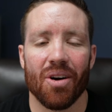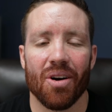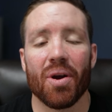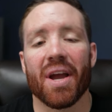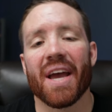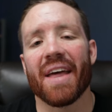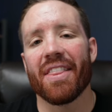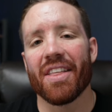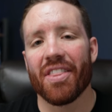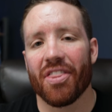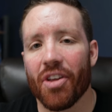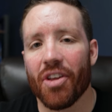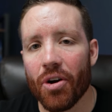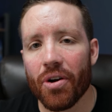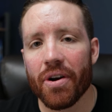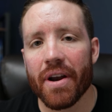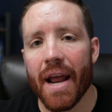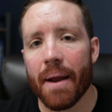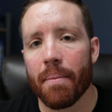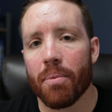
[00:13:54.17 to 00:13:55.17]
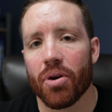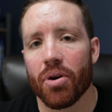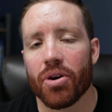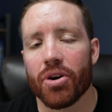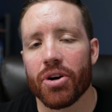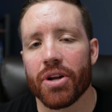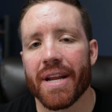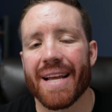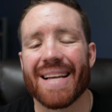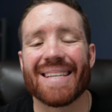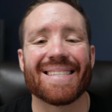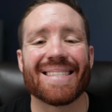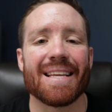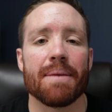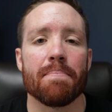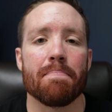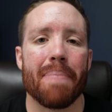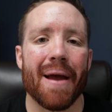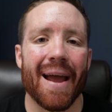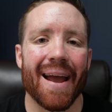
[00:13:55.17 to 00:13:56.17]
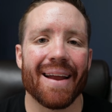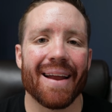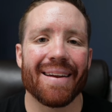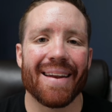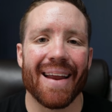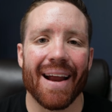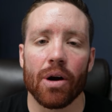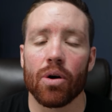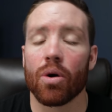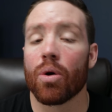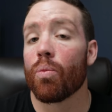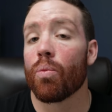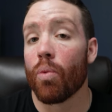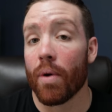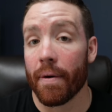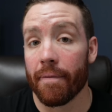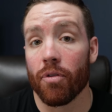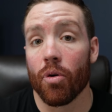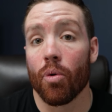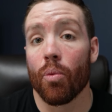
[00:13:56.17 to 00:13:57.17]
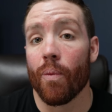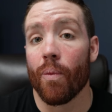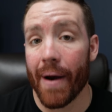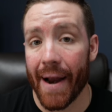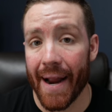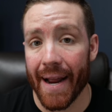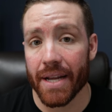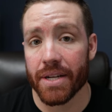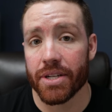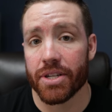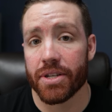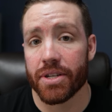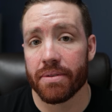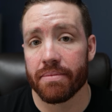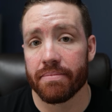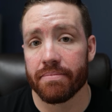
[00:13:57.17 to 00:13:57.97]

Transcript: Okay, the third neighborhood is the Bandera River Ranch.